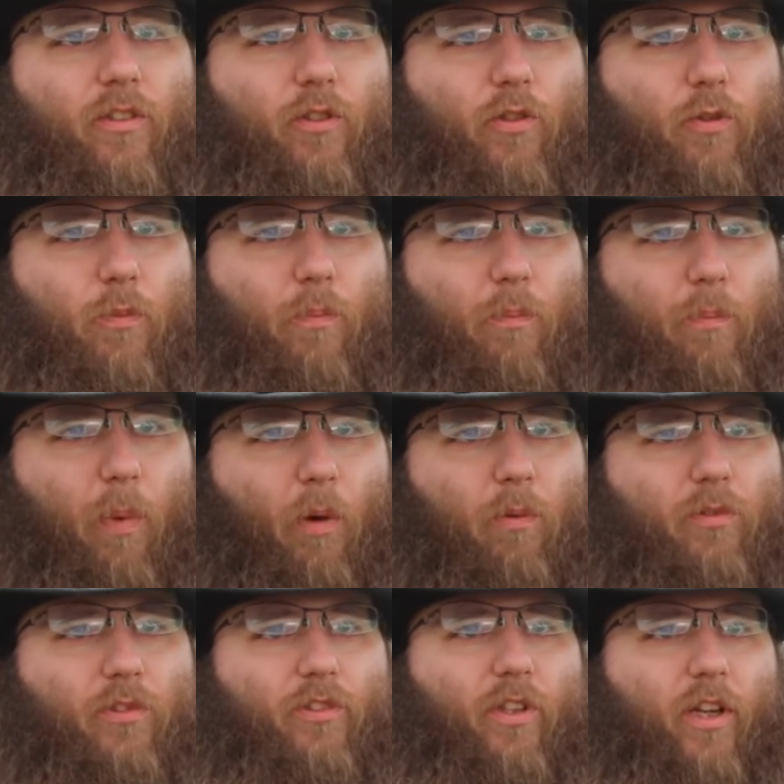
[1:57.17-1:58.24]
to
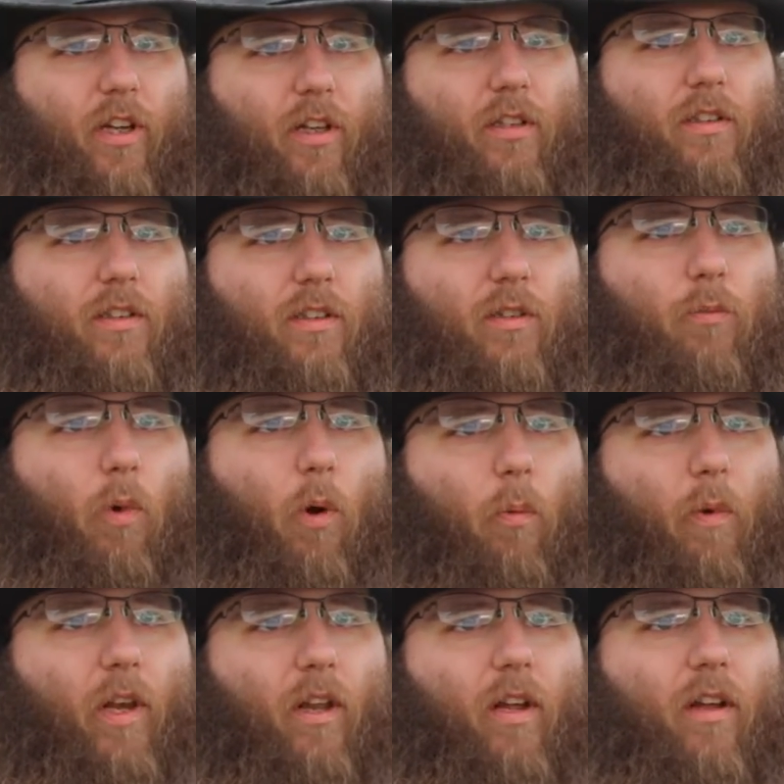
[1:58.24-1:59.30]
bolster what
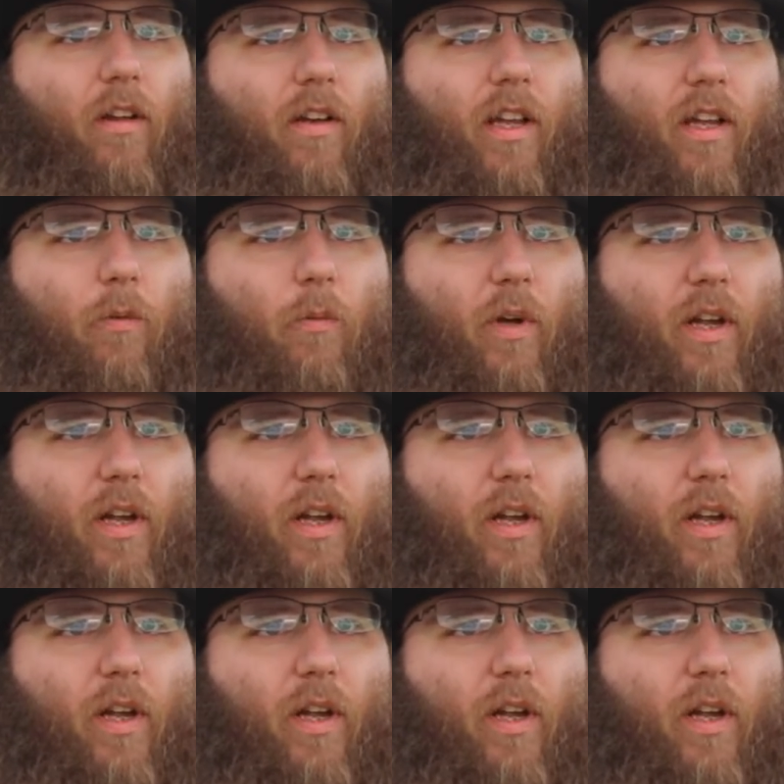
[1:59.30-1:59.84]
we're learning